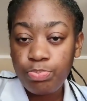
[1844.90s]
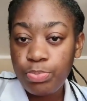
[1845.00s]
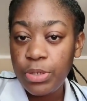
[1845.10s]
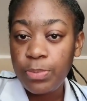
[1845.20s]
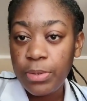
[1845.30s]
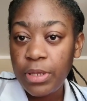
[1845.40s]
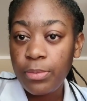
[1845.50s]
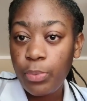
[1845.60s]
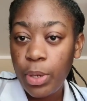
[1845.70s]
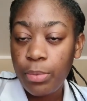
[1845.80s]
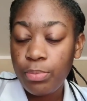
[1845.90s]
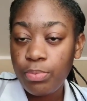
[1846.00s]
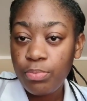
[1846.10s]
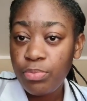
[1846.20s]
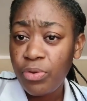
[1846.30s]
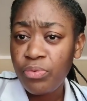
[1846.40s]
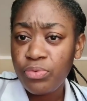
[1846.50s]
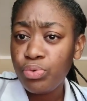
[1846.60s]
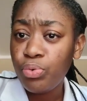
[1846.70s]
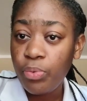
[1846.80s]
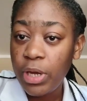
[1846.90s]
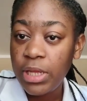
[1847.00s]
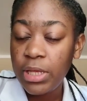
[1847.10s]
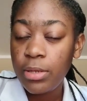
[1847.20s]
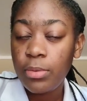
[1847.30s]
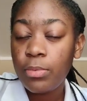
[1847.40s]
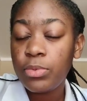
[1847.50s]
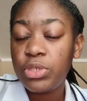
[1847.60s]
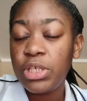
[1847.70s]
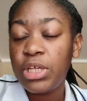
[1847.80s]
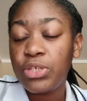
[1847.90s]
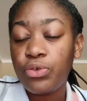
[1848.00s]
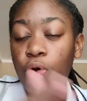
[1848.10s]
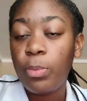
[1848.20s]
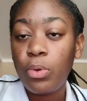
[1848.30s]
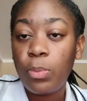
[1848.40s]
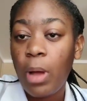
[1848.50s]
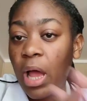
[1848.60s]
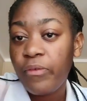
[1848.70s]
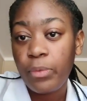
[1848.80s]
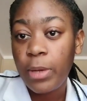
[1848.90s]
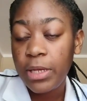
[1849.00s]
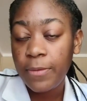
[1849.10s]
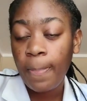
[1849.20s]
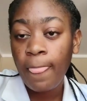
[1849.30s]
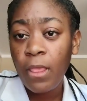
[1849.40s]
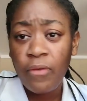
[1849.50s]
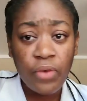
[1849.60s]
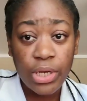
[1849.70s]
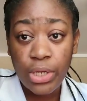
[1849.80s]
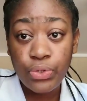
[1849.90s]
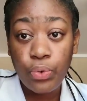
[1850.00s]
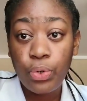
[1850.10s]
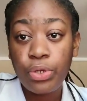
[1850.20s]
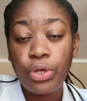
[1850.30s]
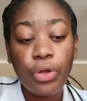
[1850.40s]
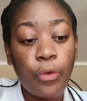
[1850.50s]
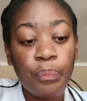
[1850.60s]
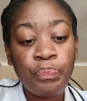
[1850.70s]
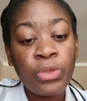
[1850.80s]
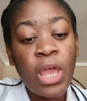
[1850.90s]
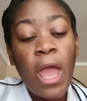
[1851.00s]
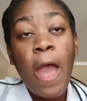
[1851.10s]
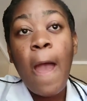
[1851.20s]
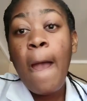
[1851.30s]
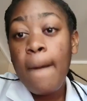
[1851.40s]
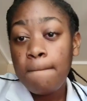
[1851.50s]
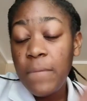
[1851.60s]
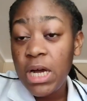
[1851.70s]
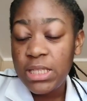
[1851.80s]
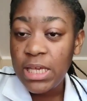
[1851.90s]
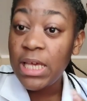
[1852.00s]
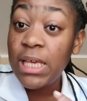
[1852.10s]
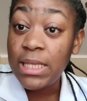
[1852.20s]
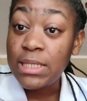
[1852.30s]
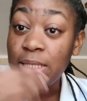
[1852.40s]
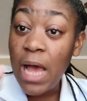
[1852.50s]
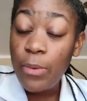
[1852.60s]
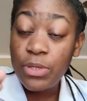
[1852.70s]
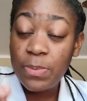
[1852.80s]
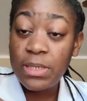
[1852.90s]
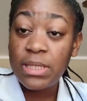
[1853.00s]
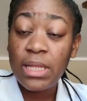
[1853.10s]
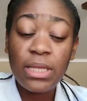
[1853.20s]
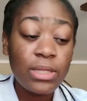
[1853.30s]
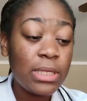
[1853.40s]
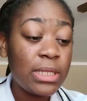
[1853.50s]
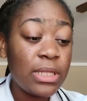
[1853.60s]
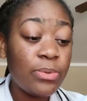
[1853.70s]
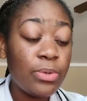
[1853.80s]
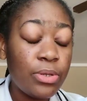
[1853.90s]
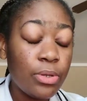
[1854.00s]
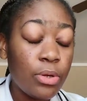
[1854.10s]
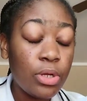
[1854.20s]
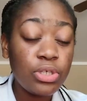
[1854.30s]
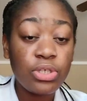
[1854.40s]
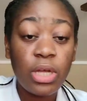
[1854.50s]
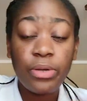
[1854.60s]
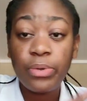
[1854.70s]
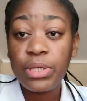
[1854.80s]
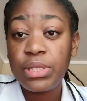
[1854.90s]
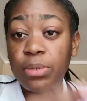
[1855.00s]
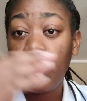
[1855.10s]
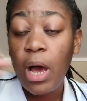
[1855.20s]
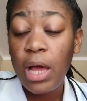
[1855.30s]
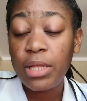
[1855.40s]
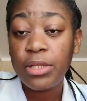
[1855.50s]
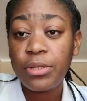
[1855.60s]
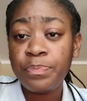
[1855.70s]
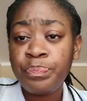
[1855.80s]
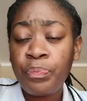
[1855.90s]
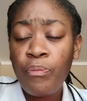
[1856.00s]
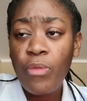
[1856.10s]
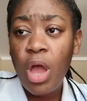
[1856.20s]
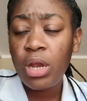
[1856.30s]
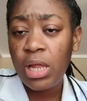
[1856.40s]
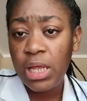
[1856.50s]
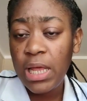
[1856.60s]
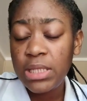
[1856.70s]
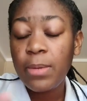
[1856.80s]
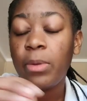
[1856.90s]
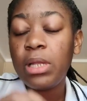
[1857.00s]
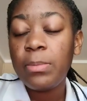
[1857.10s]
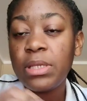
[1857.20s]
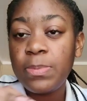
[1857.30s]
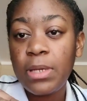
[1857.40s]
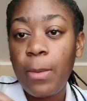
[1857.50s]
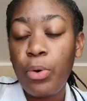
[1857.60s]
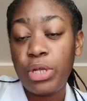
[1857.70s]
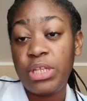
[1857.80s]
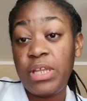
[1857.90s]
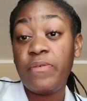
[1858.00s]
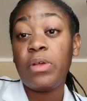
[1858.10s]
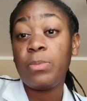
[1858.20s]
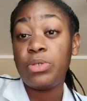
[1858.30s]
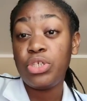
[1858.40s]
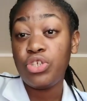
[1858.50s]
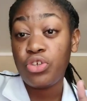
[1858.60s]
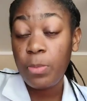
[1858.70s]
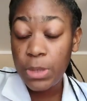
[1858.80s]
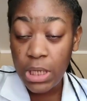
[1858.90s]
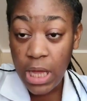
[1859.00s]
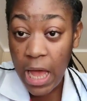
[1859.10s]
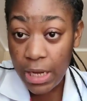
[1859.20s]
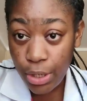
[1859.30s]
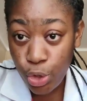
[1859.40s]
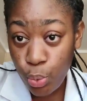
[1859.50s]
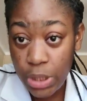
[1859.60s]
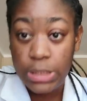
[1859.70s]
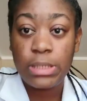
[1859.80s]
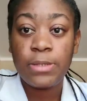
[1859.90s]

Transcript: people them were too ready change how me look at everybody for not to own you know. But yes, that was basically it dealing with culture shock, racism and all of that. But let me speak about the difference between Jamaica and the US.